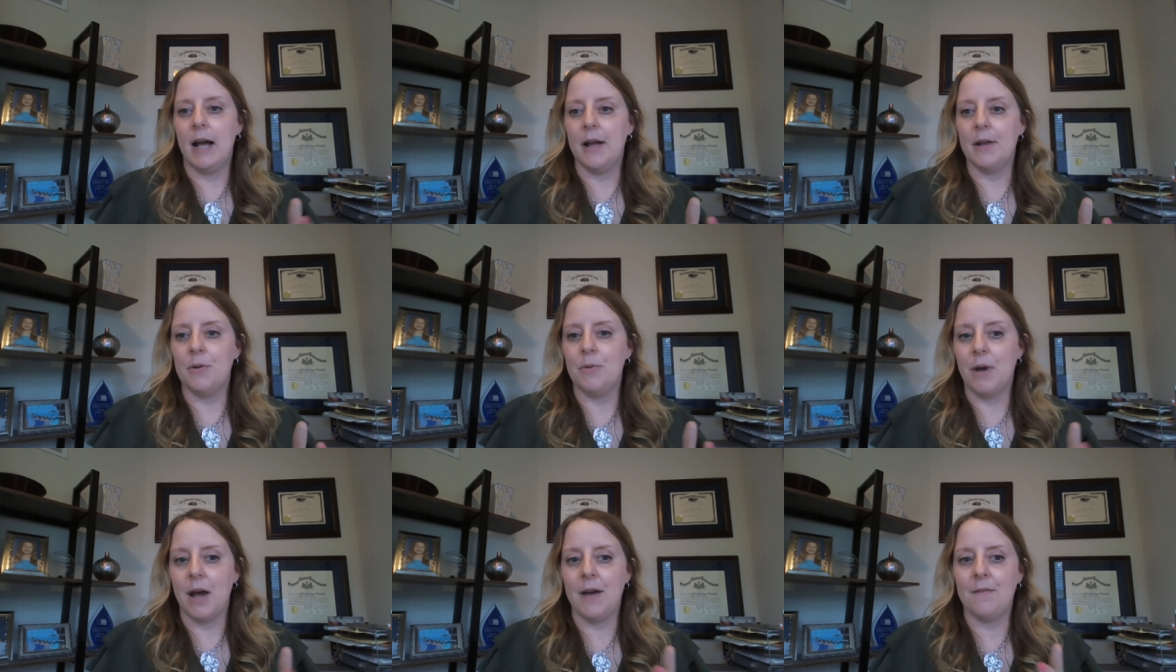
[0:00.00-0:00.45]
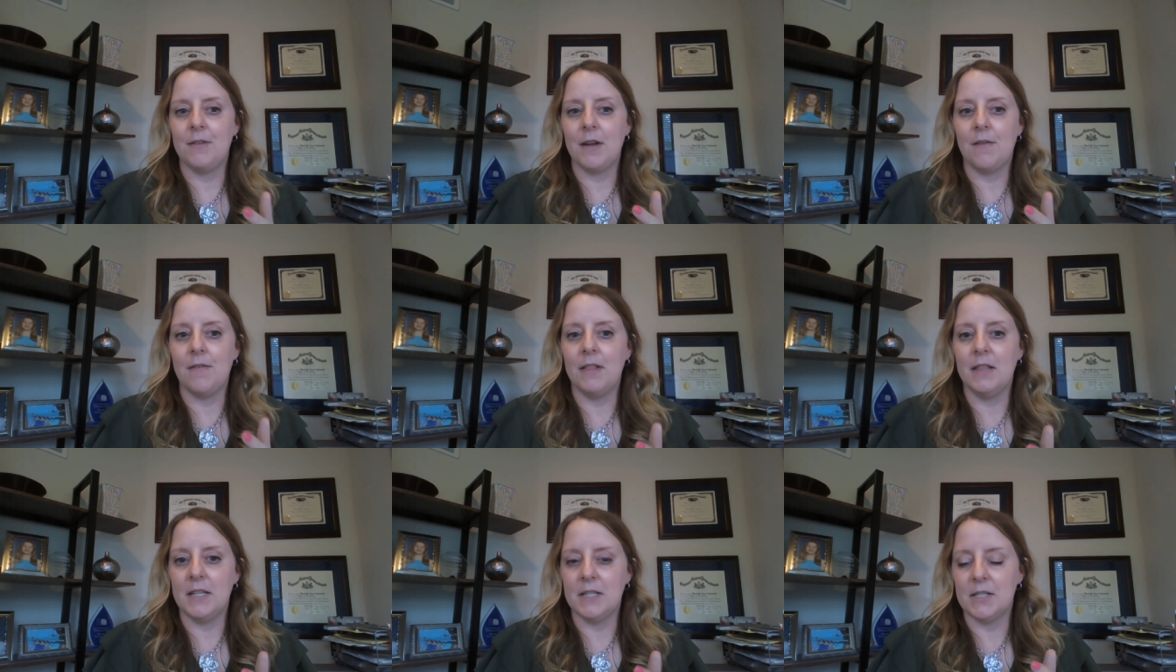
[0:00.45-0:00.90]
You have to
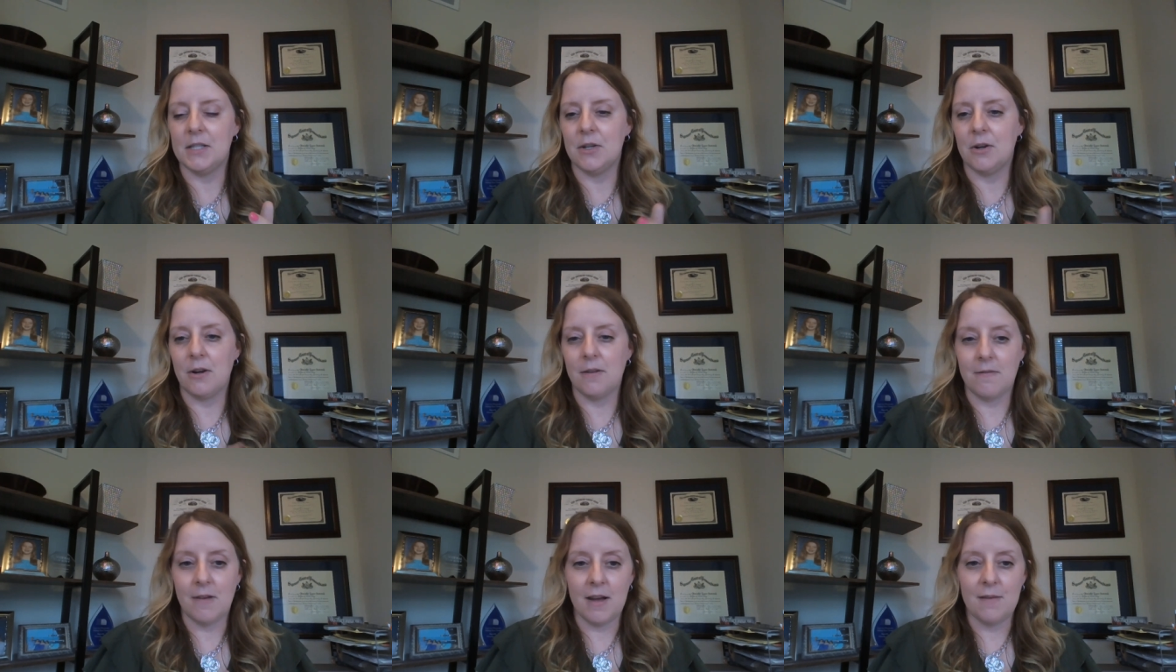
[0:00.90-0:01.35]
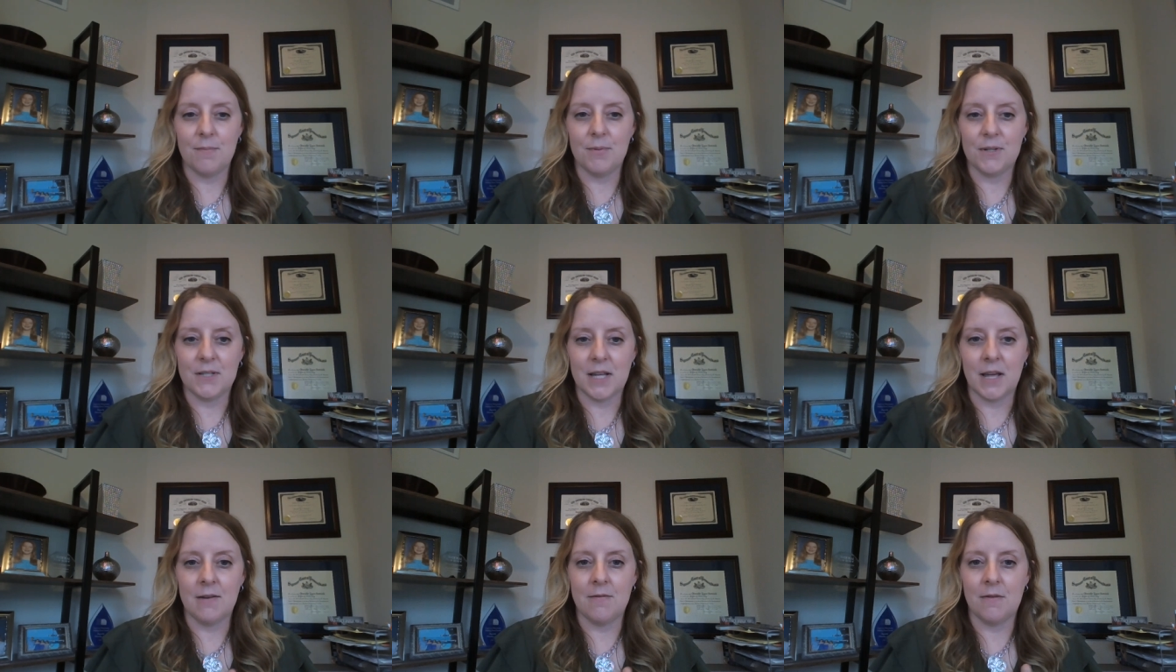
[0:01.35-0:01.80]
have at least 35%
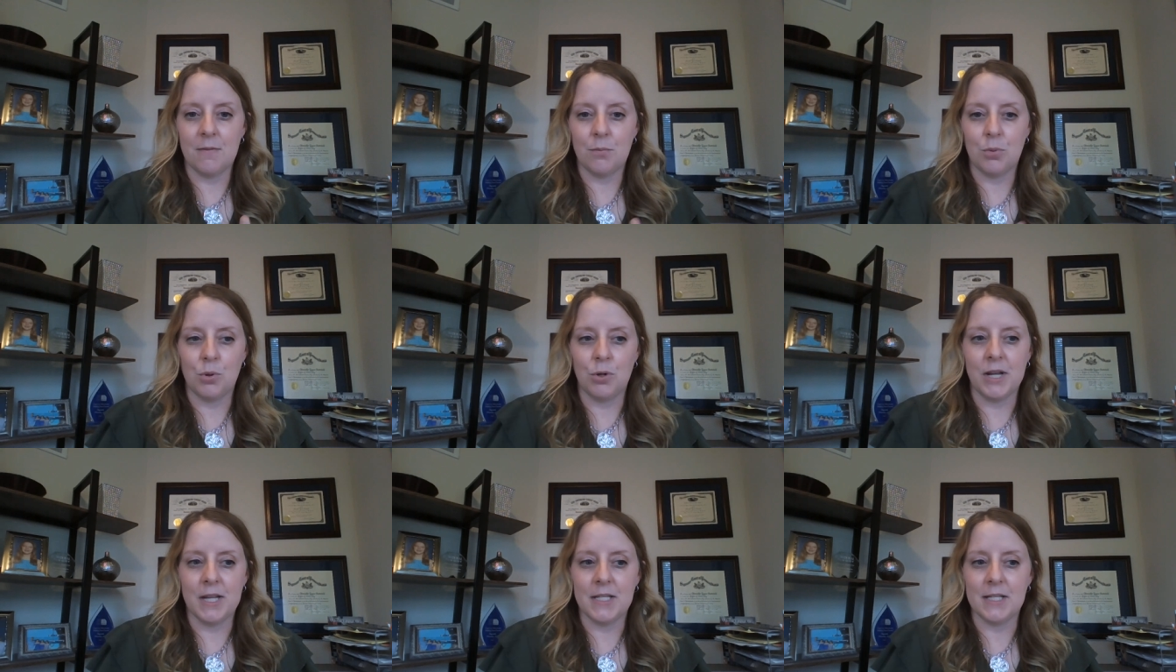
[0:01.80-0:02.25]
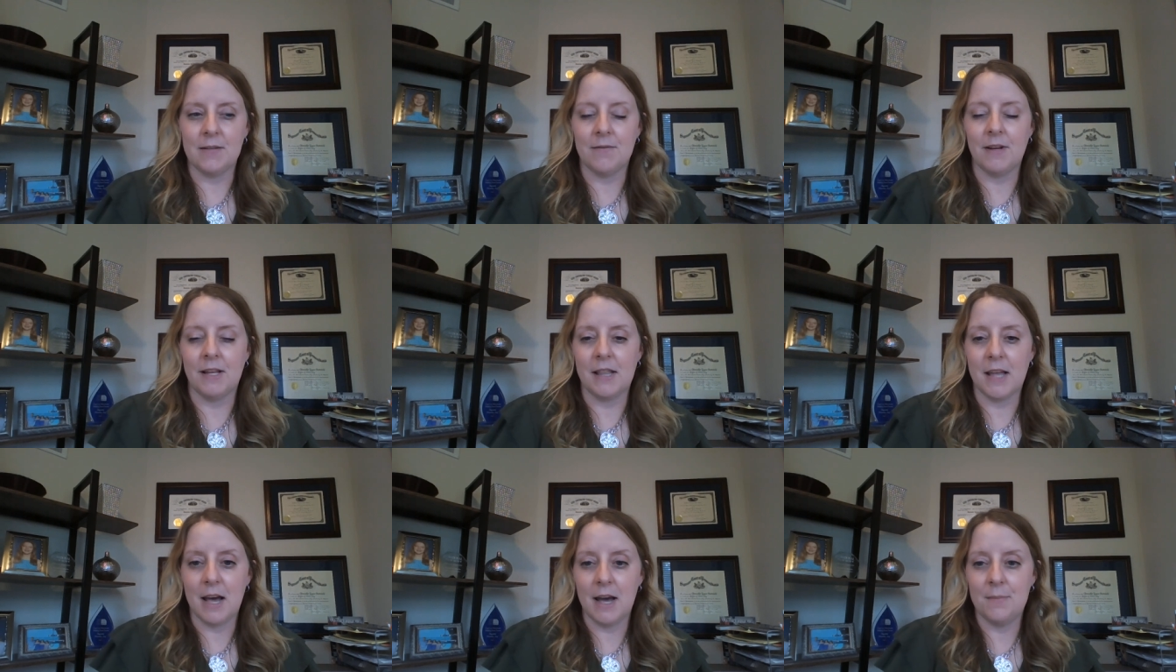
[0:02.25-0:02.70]
of employees
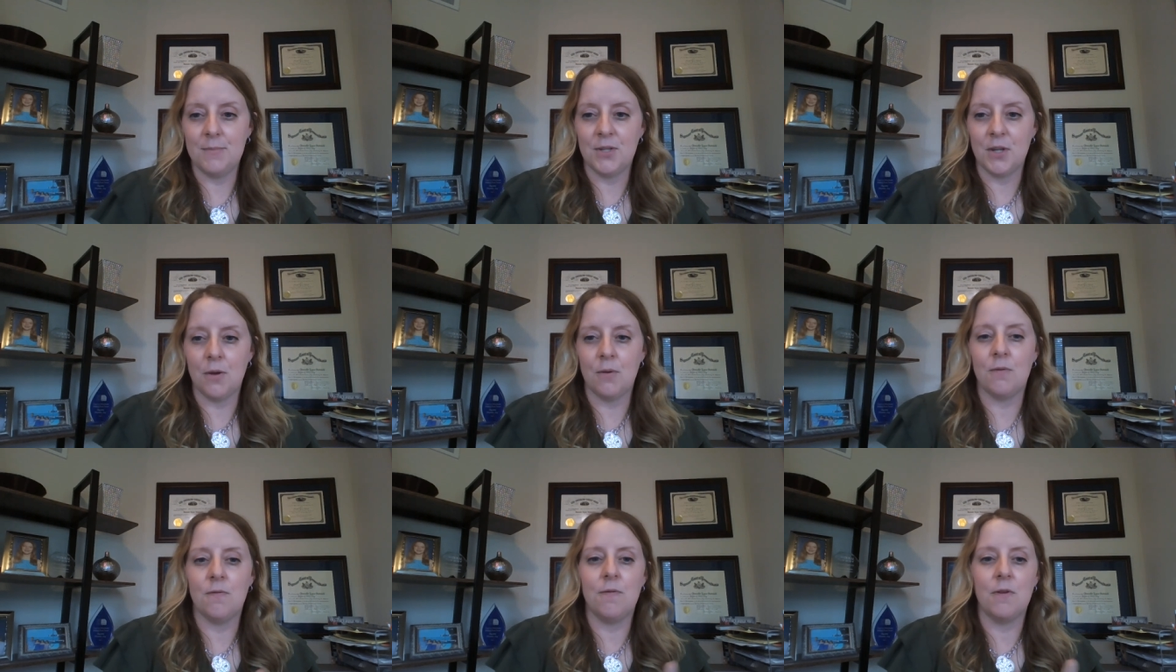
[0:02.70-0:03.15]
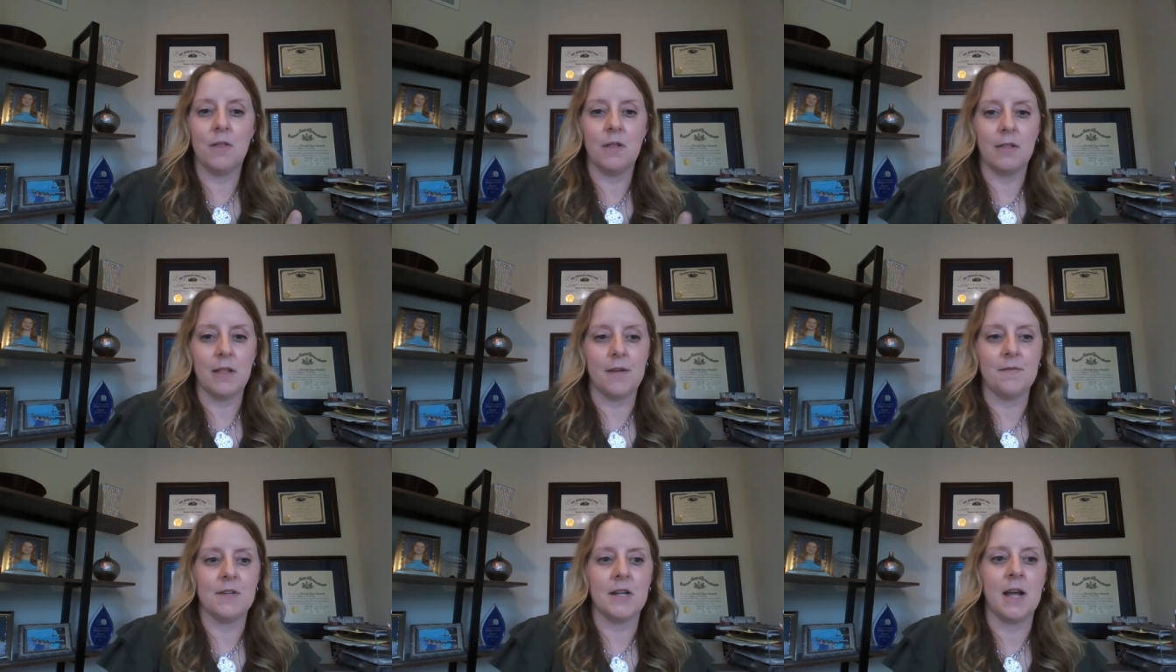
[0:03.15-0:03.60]
living in the HUBZone for the
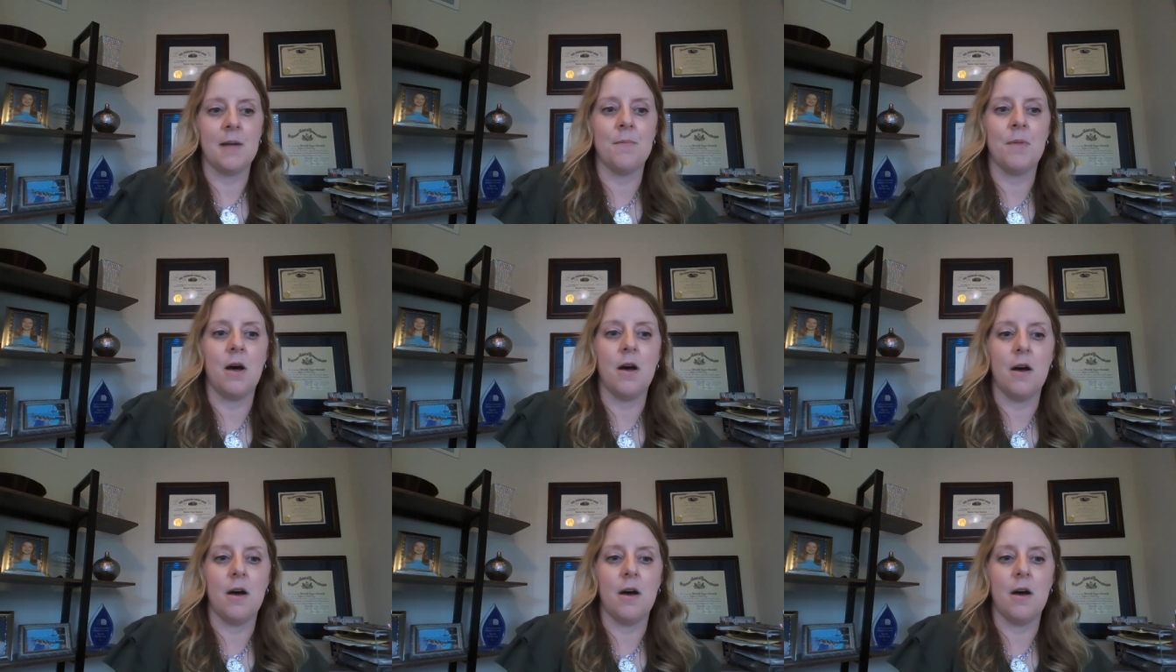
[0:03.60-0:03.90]
lifetime